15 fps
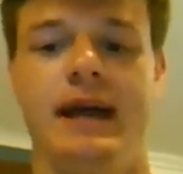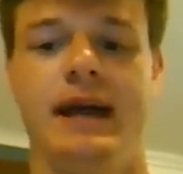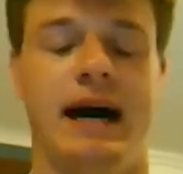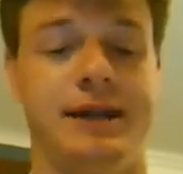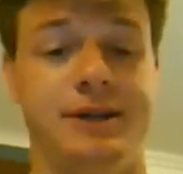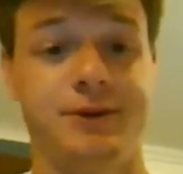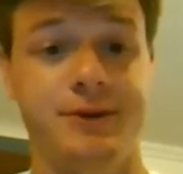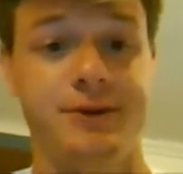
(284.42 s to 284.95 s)

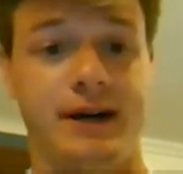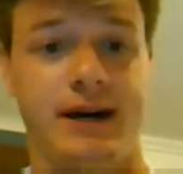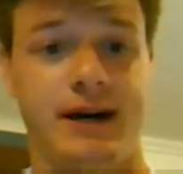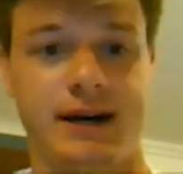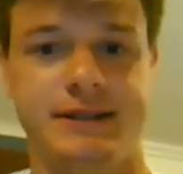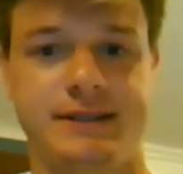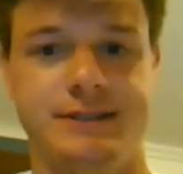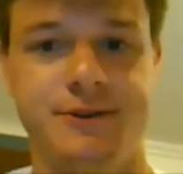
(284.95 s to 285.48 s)
I do
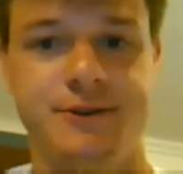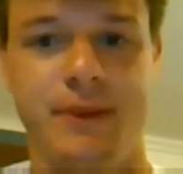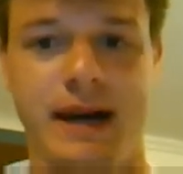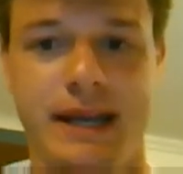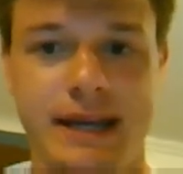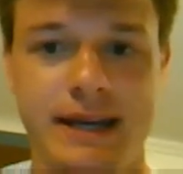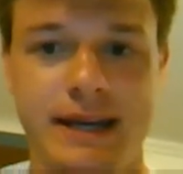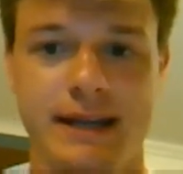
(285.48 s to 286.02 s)
the too
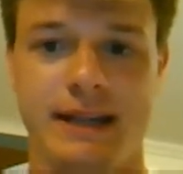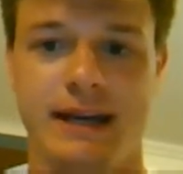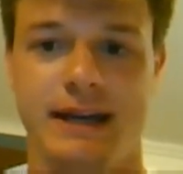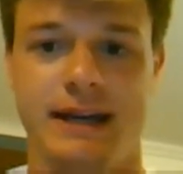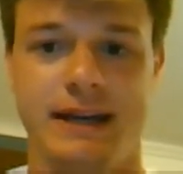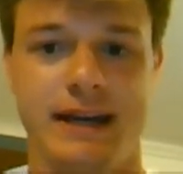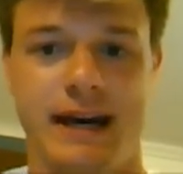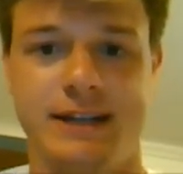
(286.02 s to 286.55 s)
many,
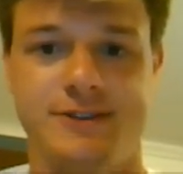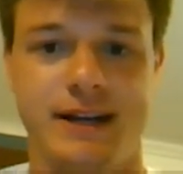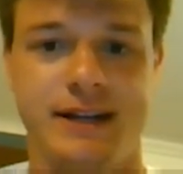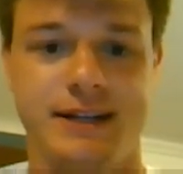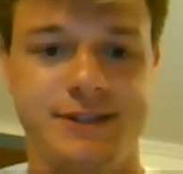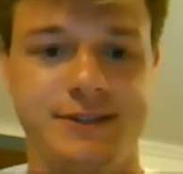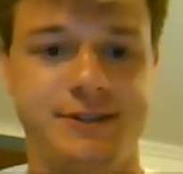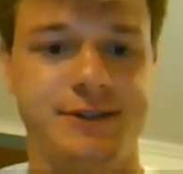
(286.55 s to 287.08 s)
I try
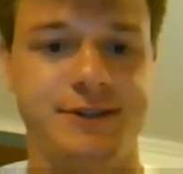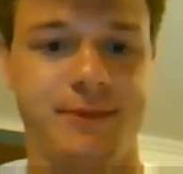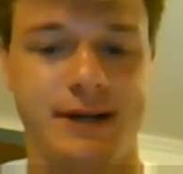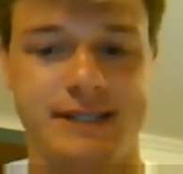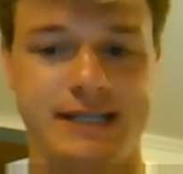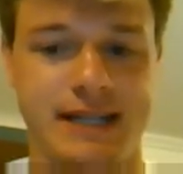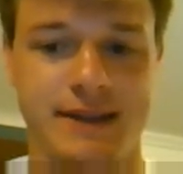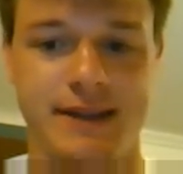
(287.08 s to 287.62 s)
to do too
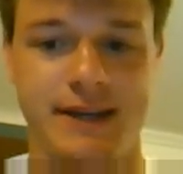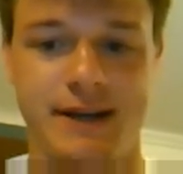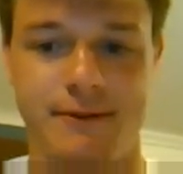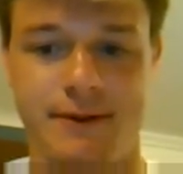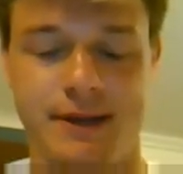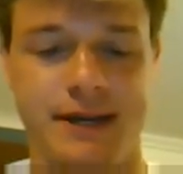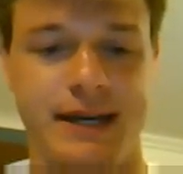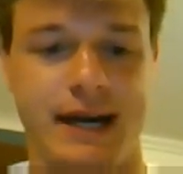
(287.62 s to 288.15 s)
much down there, it
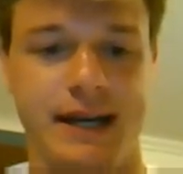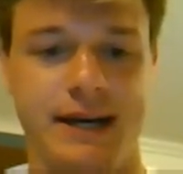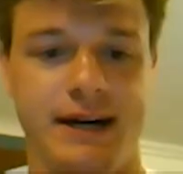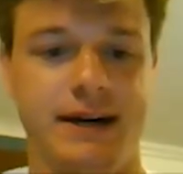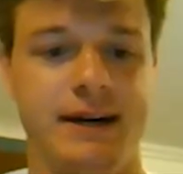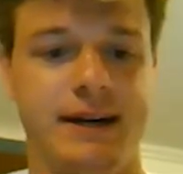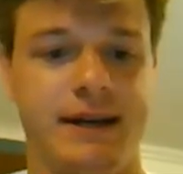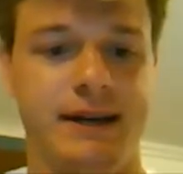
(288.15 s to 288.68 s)
really kind
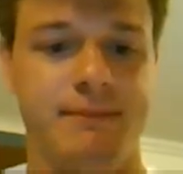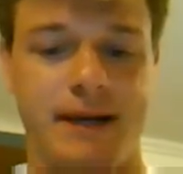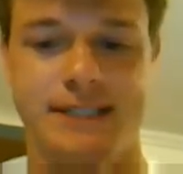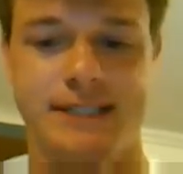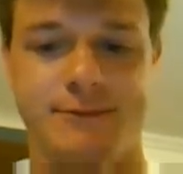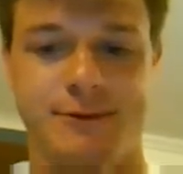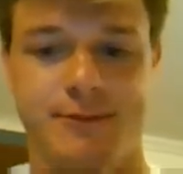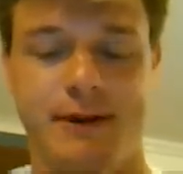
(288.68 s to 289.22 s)
of
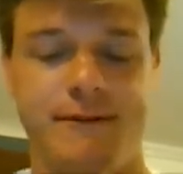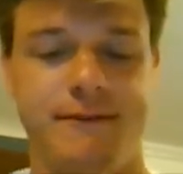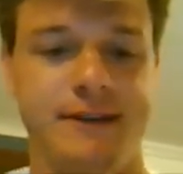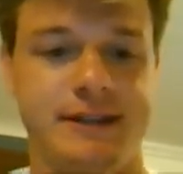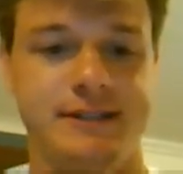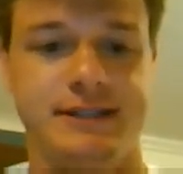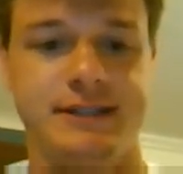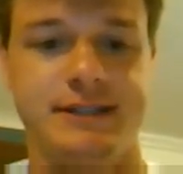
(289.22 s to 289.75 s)
messes with my
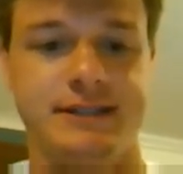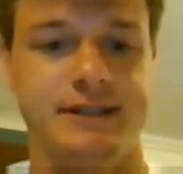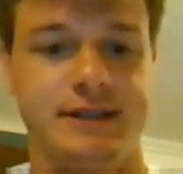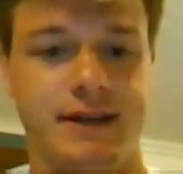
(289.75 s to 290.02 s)
finishes.